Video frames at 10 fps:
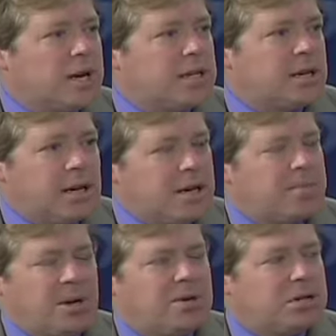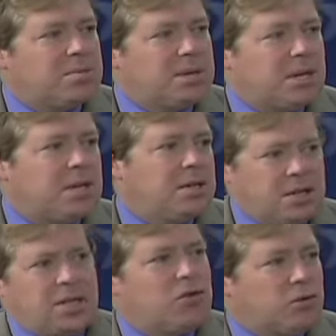race, and it appears to be
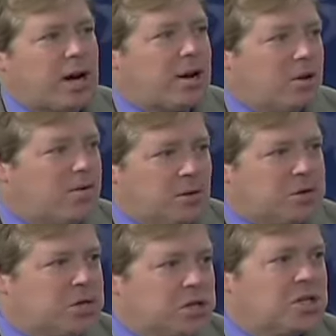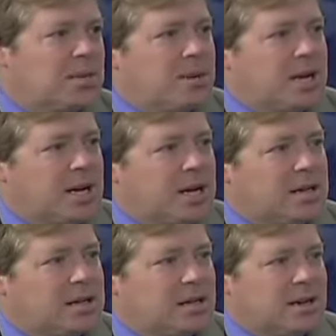Dick Greco versus somebody
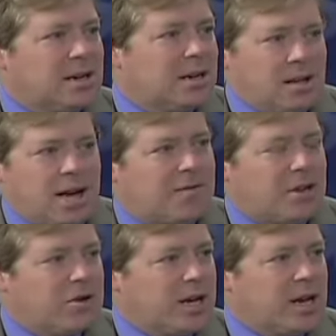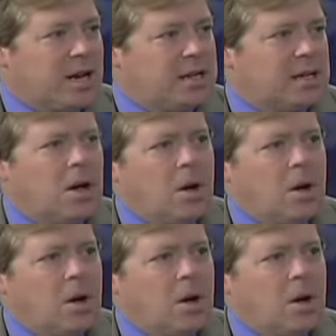else. A lot of other candidates.